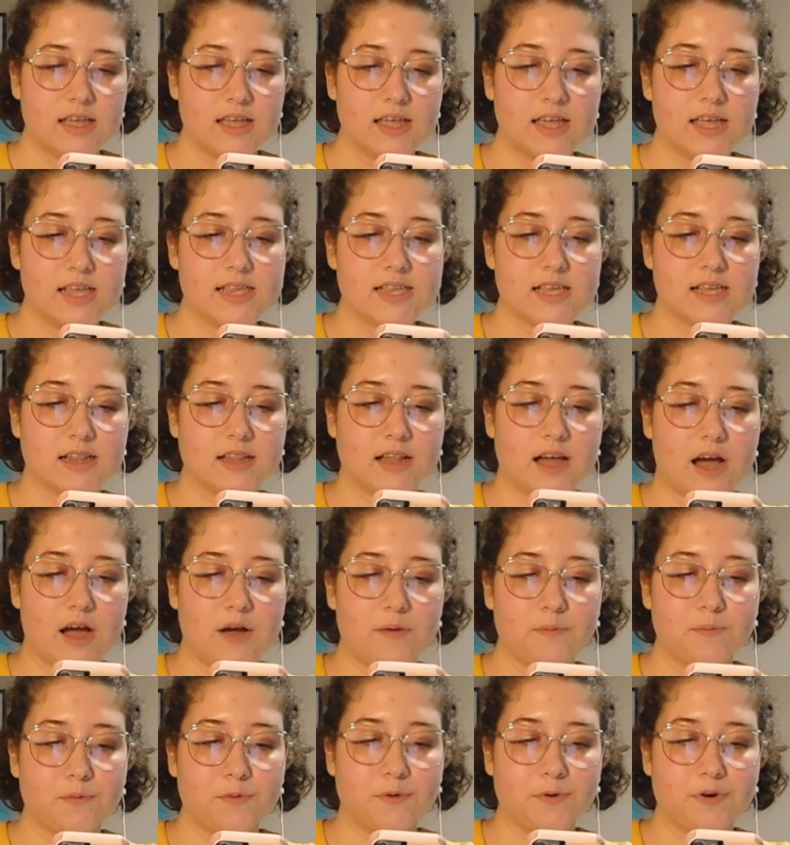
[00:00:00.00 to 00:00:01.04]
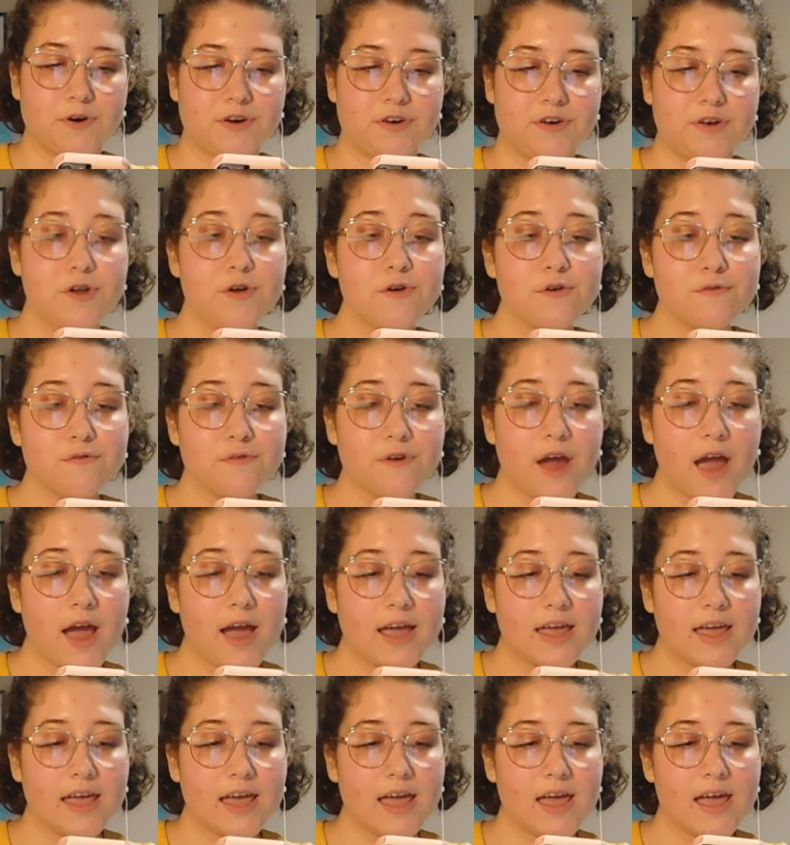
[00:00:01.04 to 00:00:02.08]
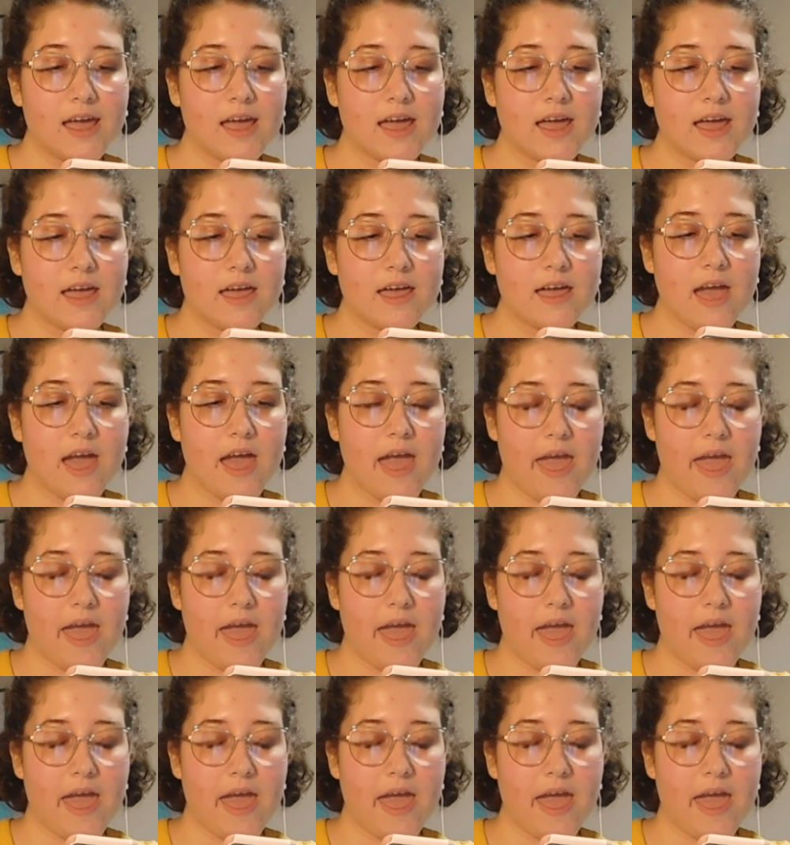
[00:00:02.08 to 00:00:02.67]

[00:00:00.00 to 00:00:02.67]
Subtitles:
it's a lot more nerve-wracking.